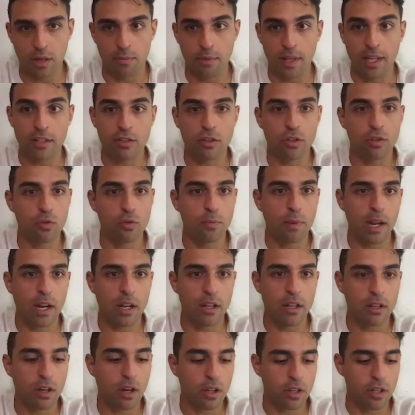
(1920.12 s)
days you'll do
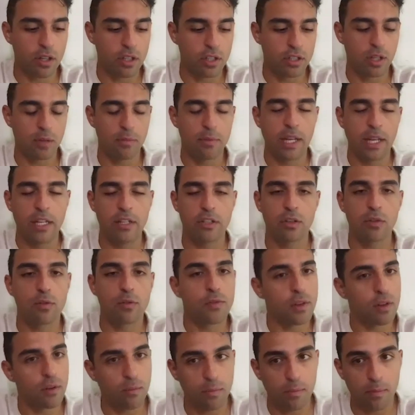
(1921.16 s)
better than others. Some days you'll
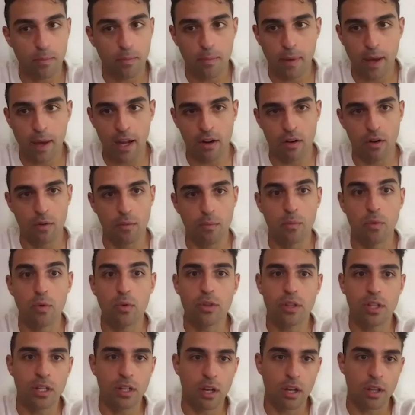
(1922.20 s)
feel better and
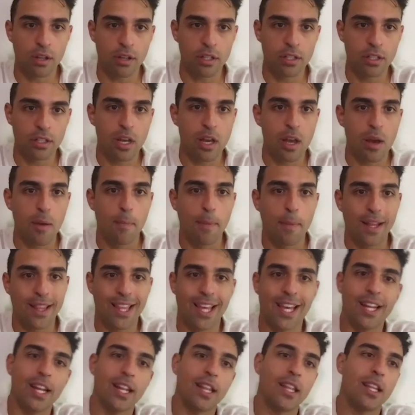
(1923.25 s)
mood than others. But at the
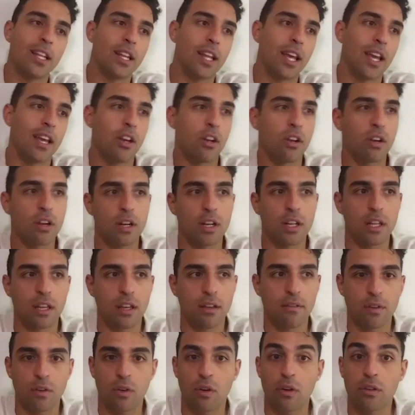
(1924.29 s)
end of the day, you're going to
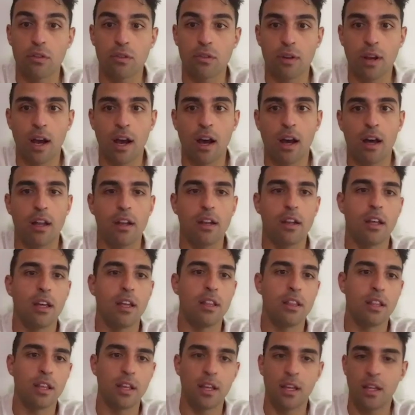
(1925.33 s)
give it all you got.
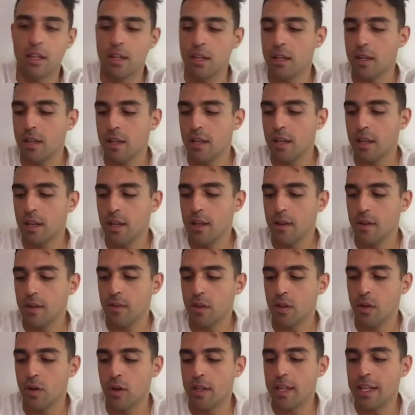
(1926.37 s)
And then,
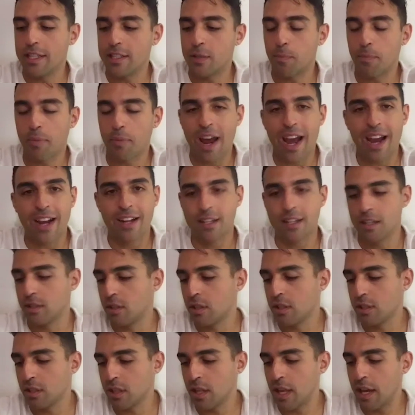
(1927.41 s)
you know, that's a practice
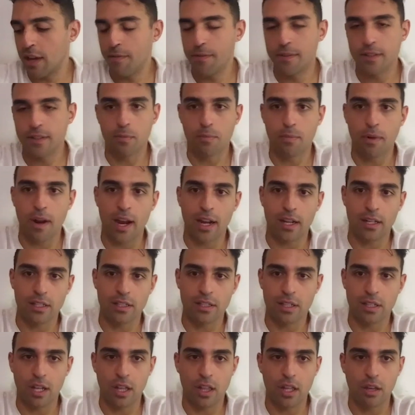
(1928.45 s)
because life is a
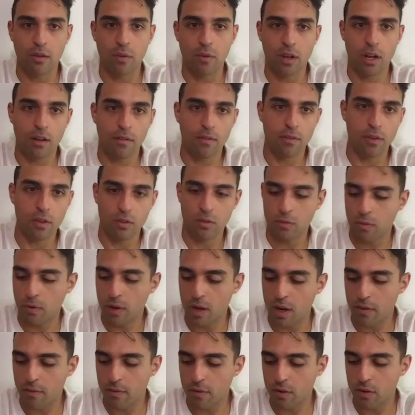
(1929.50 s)
practice. And I think whatever
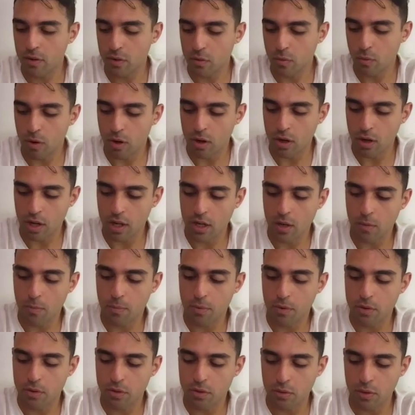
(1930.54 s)
you want to end up
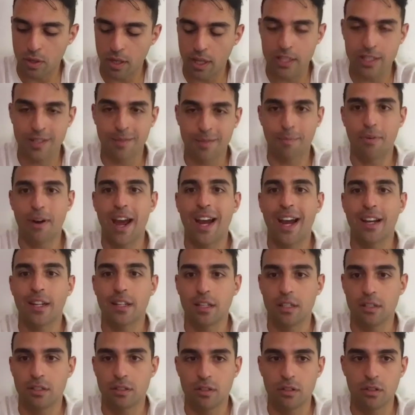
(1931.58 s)
pursuing is a
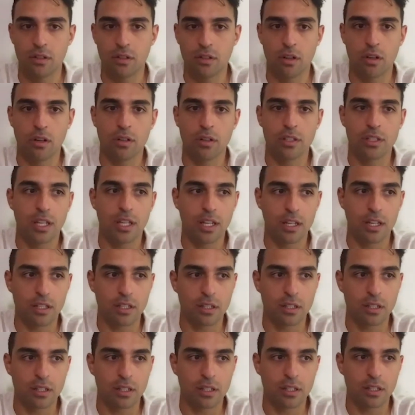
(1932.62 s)
practice, you know? It's like
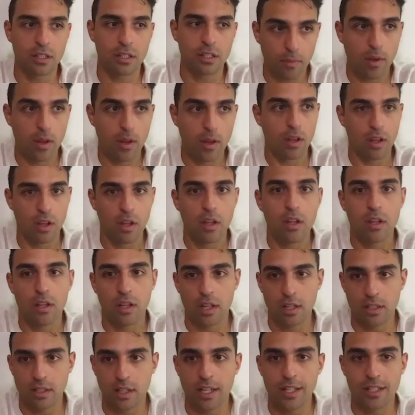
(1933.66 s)
it's a
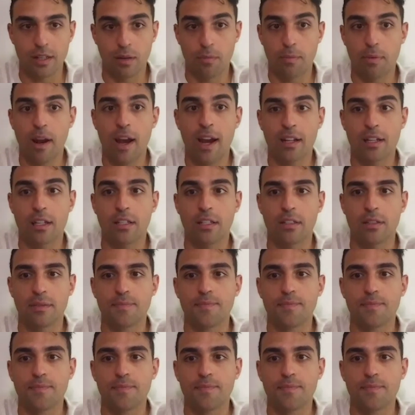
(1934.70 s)
practice.